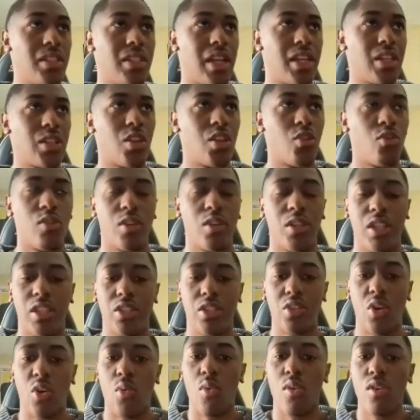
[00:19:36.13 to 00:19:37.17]
or stole
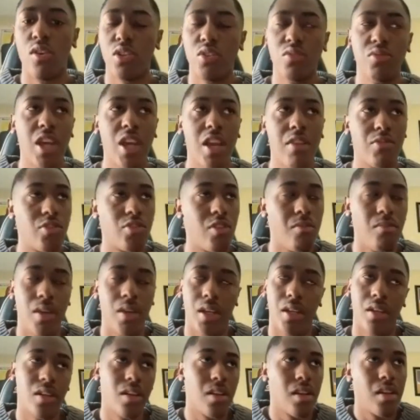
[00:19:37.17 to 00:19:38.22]
1 or 2 games. So I'm like,
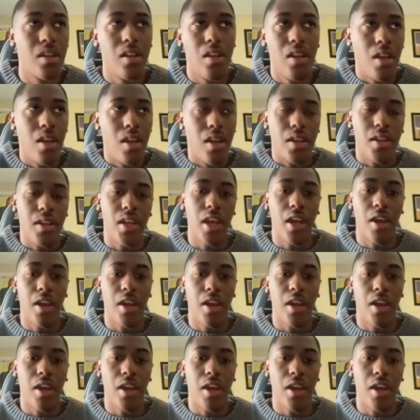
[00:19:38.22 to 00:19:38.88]
yeah,